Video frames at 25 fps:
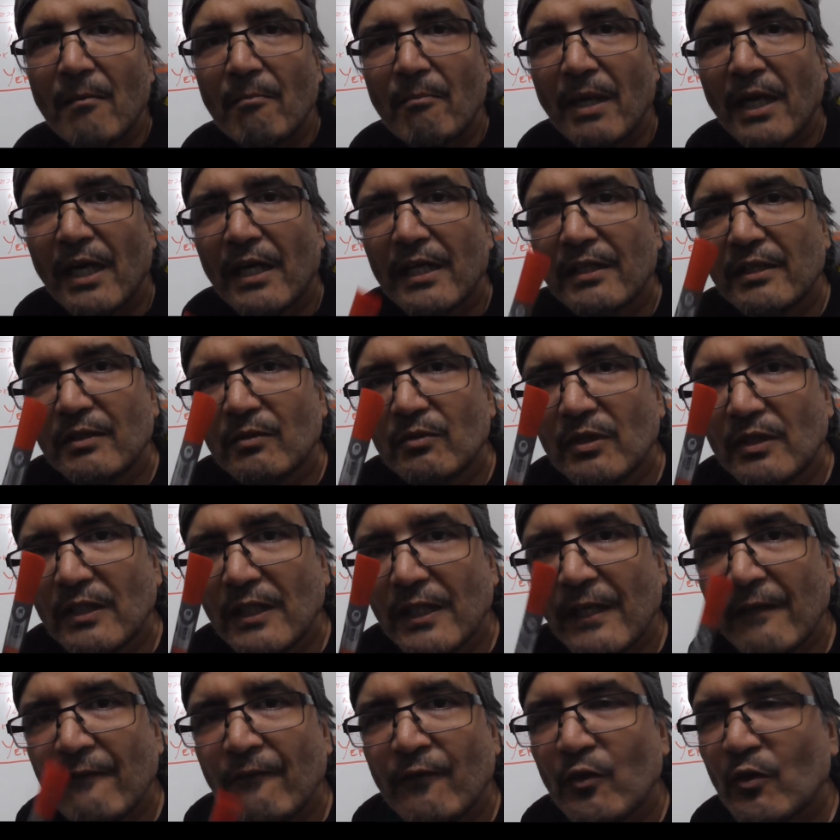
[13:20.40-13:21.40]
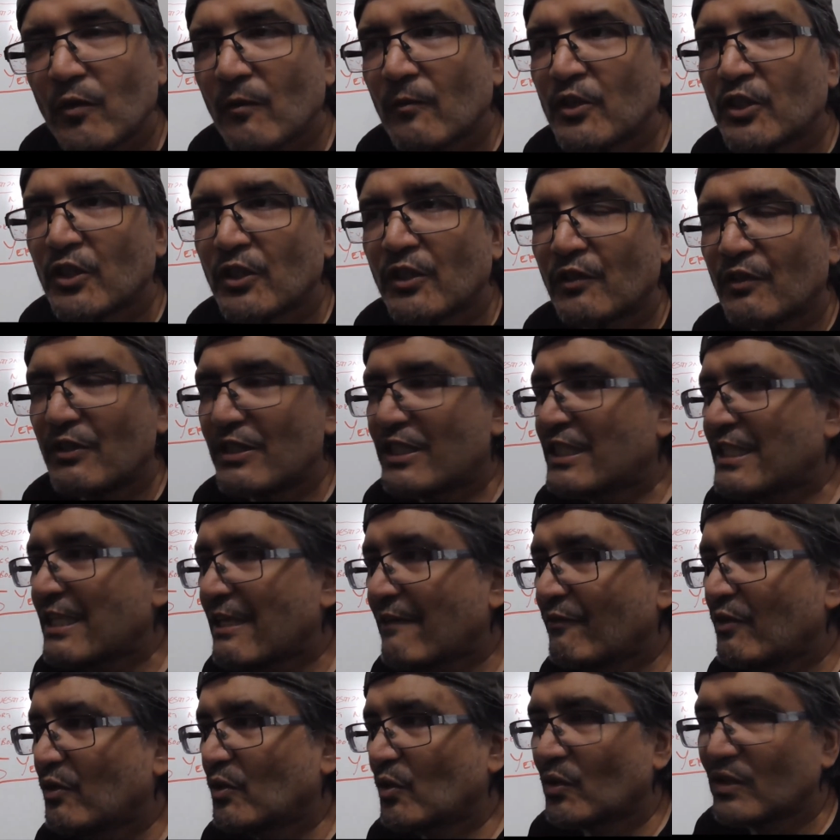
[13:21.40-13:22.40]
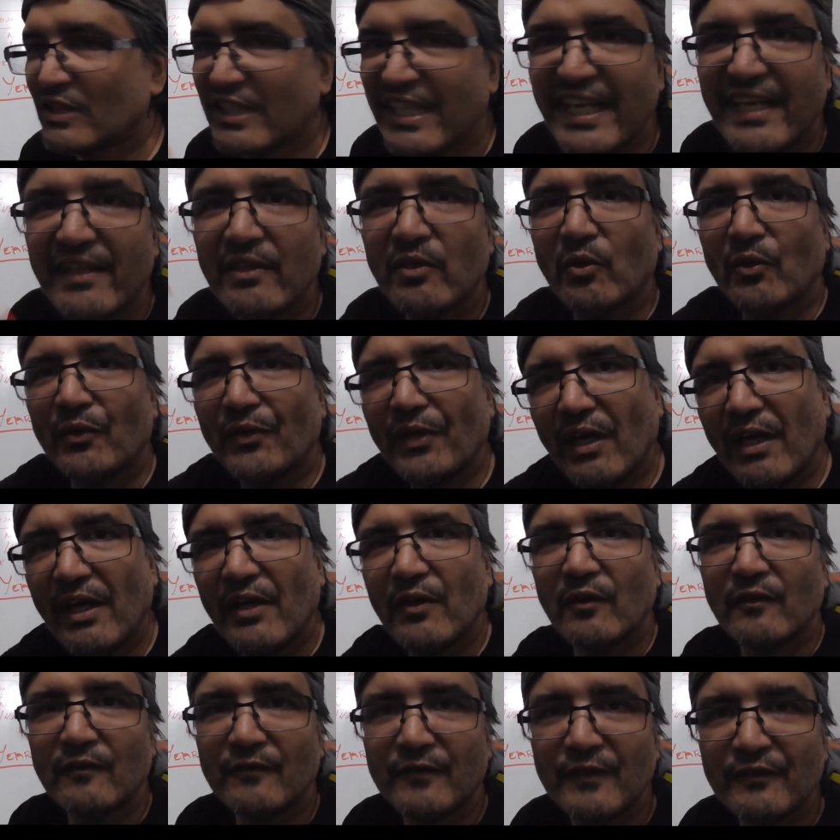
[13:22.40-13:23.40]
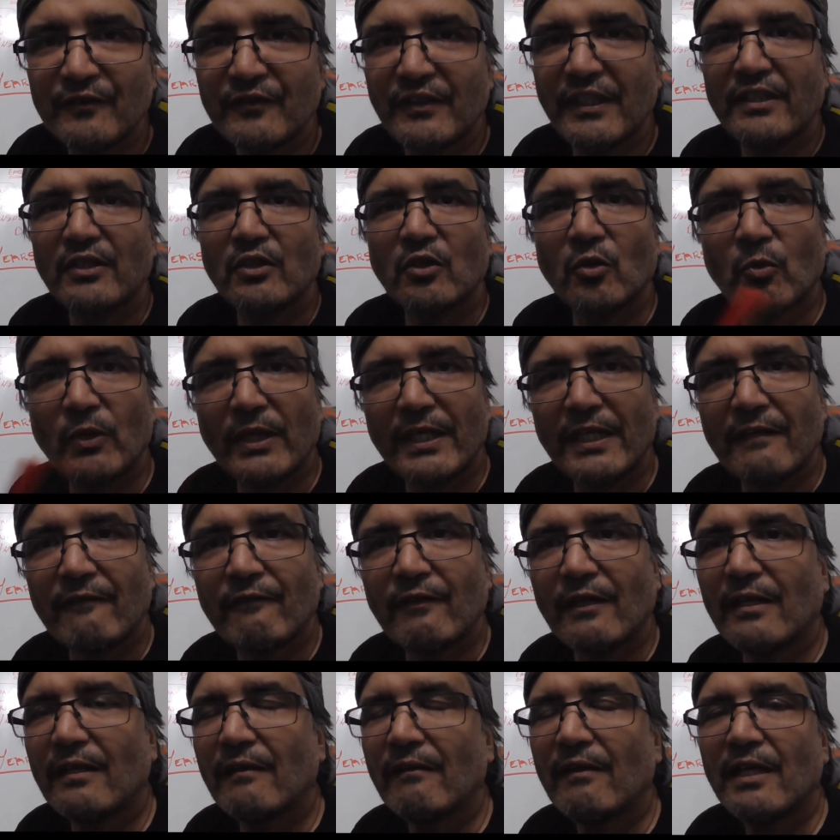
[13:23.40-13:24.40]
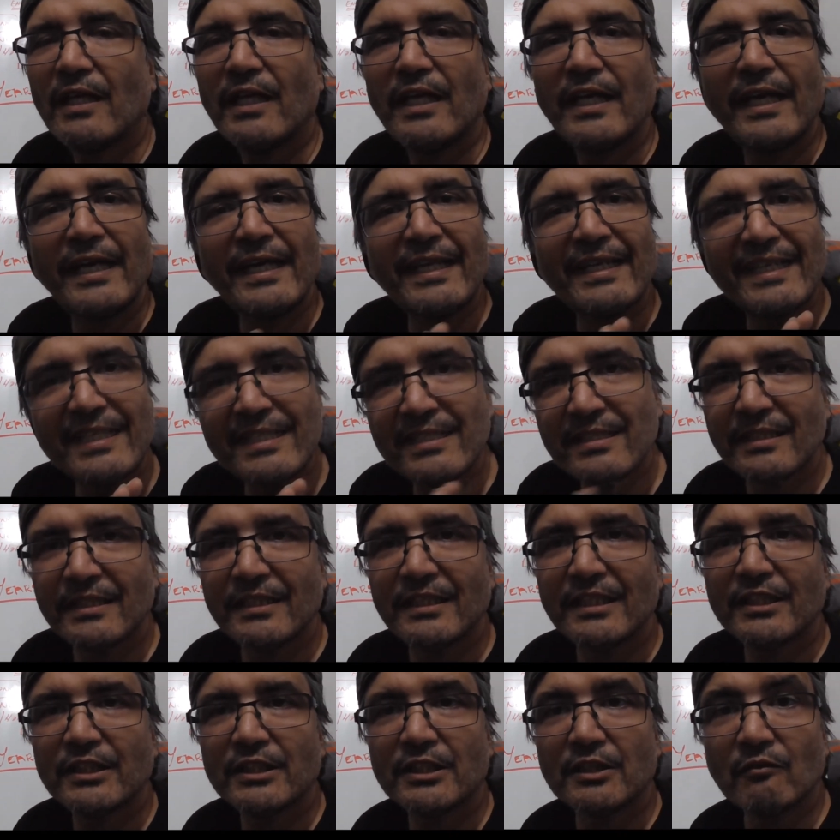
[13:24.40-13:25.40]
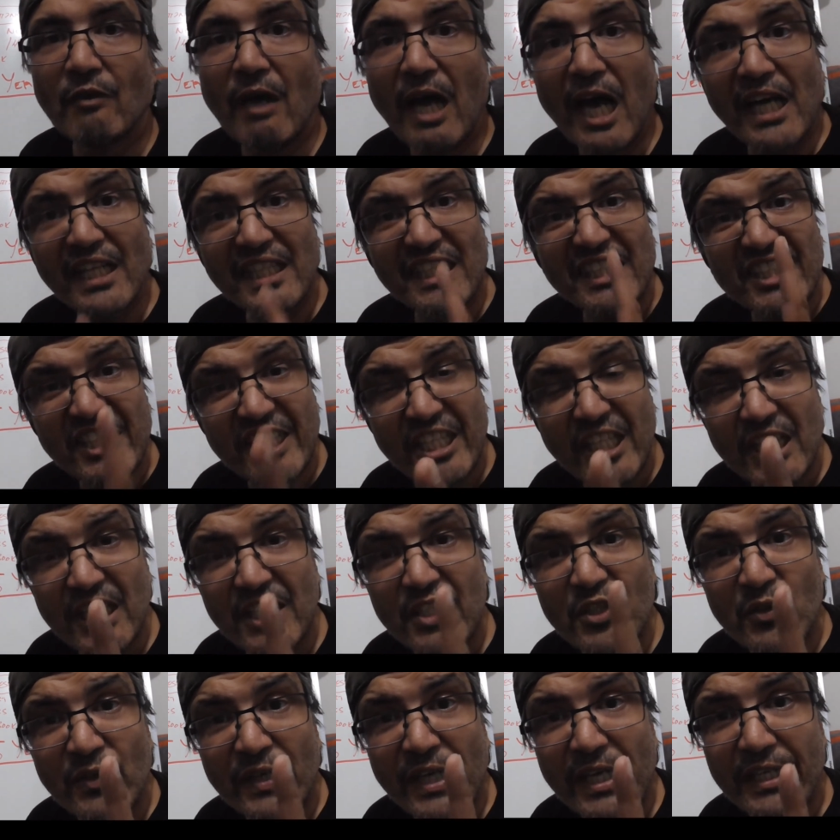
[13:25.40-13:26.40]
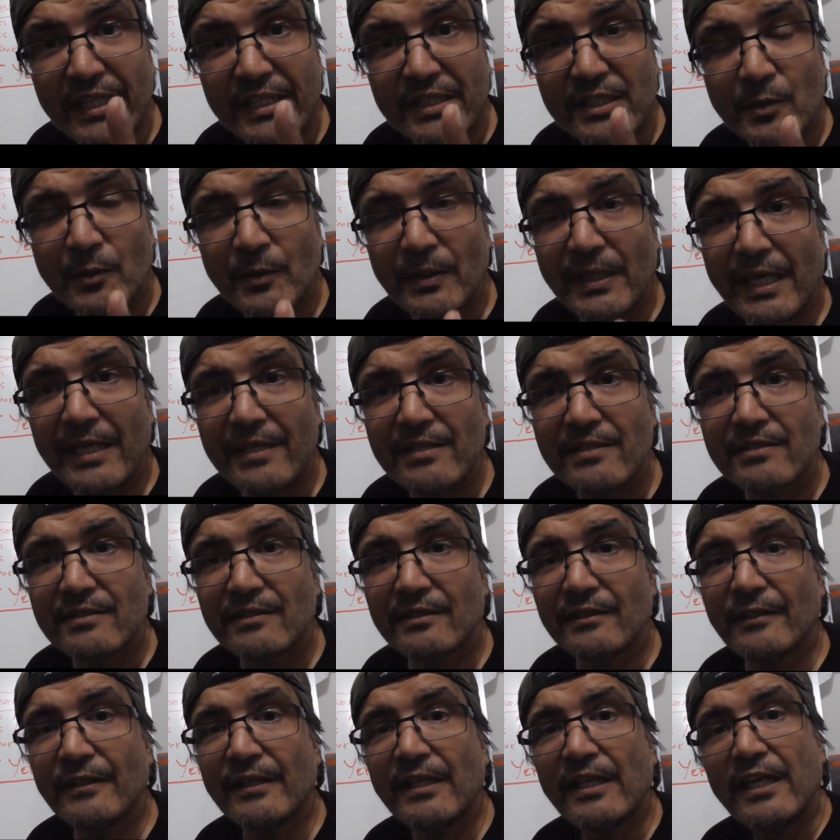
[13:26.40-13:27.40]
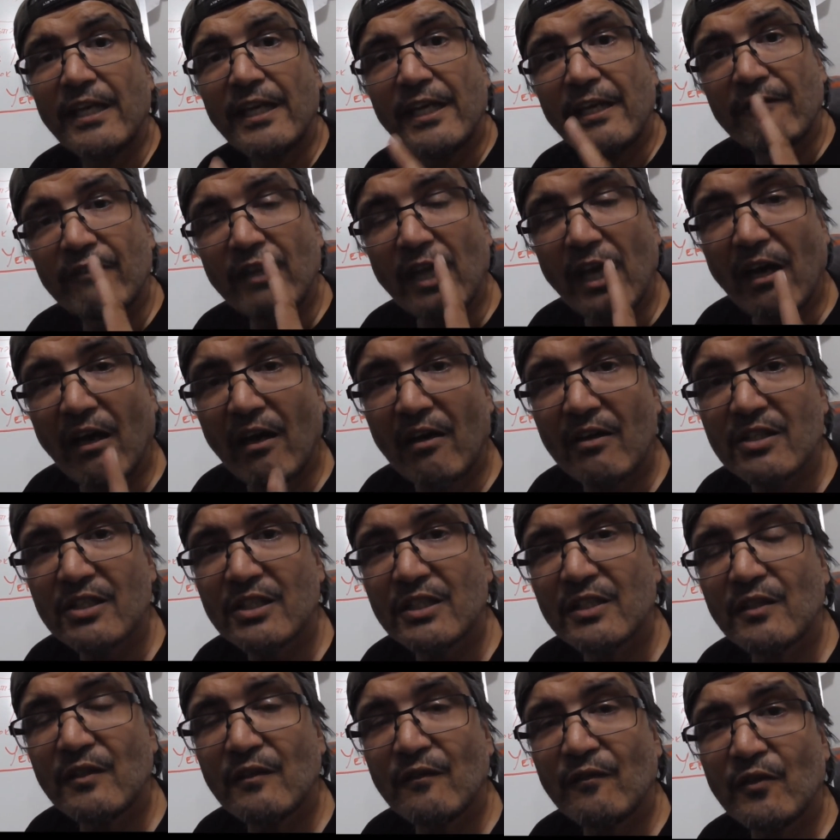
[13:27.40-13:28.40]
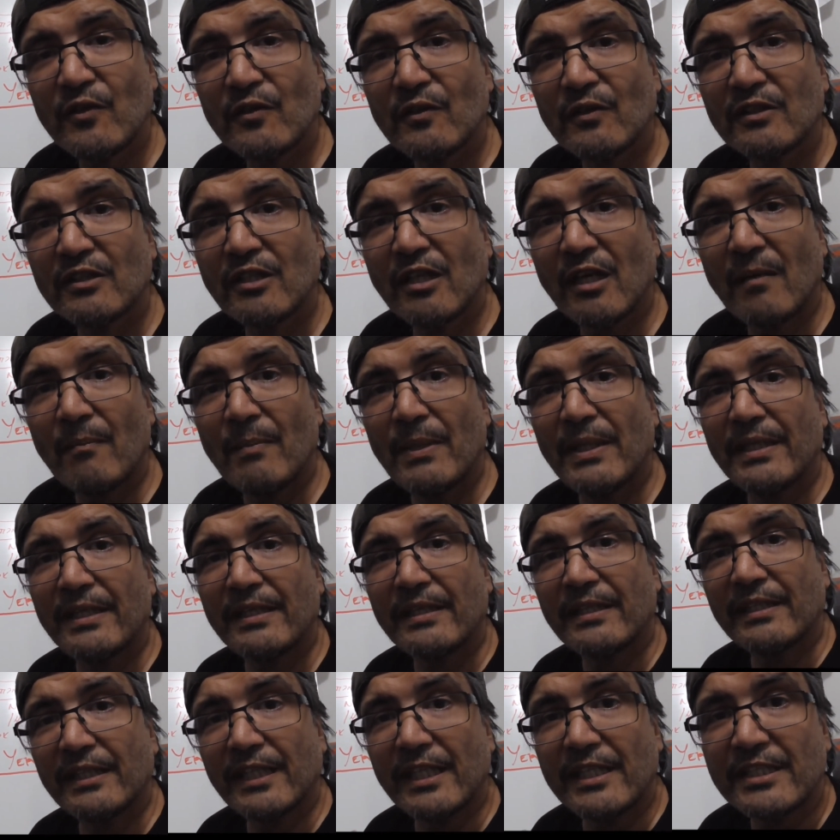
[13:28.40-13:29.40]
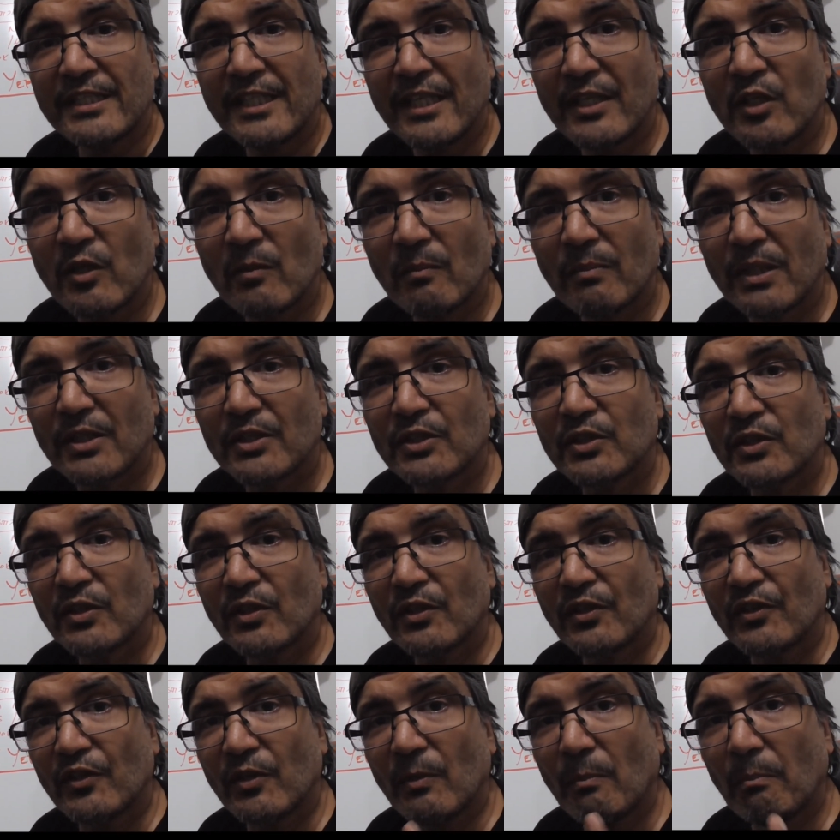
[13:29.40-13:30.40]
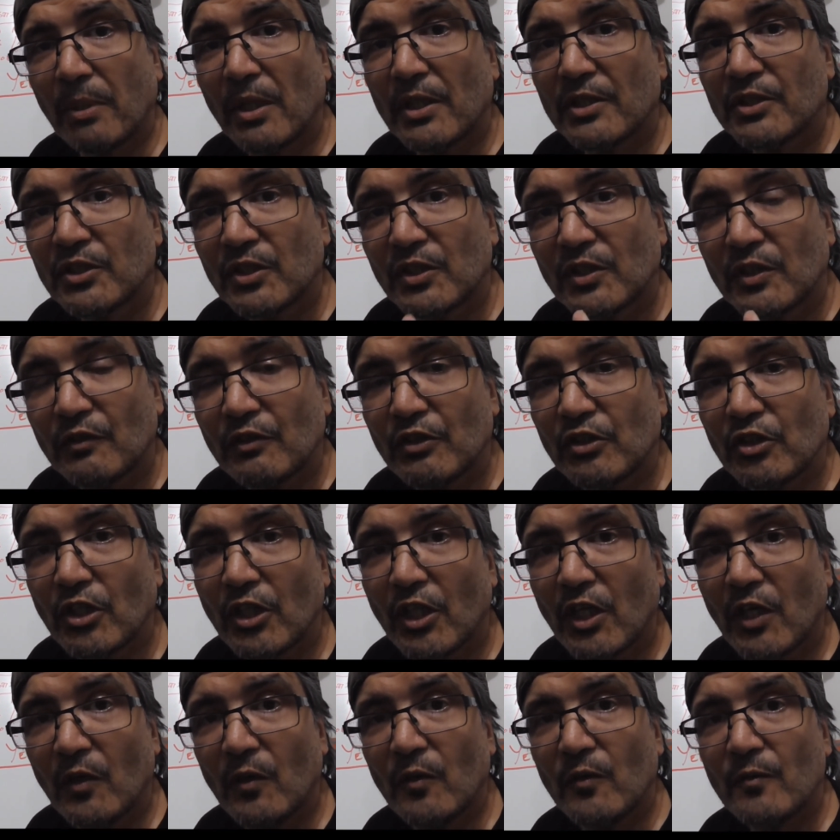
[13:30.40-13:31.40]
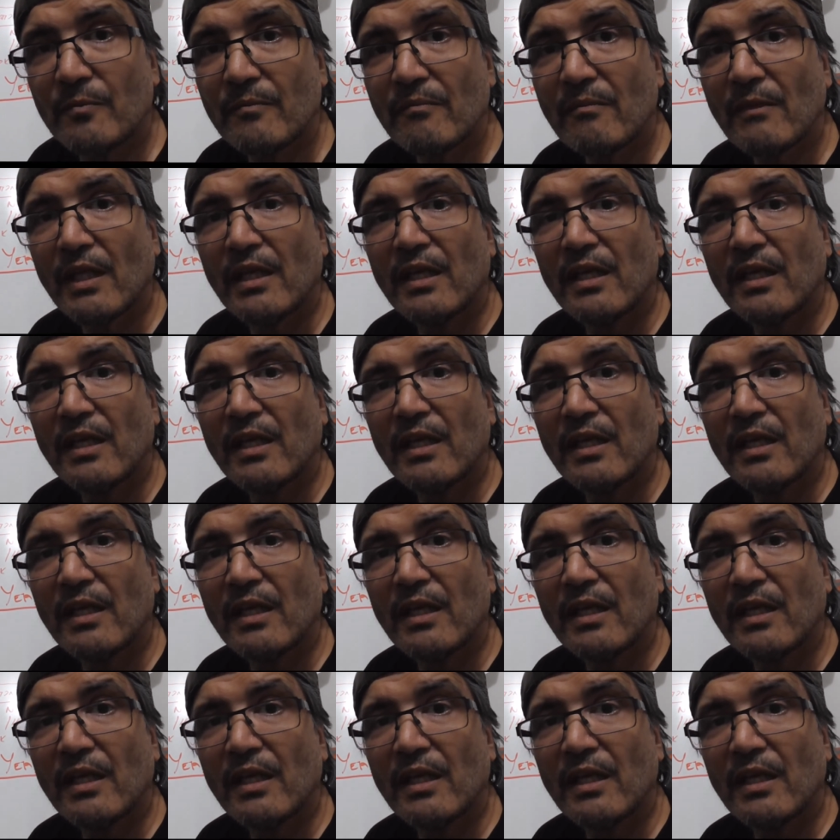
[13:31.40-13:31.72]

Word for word: But if your sugar is 7 or 10 or 9 or 15 or whatever, it isn't an issue until you get into an accident. If they ask you if you're a diabetic and they check your blood sugar and your blood sugar is low,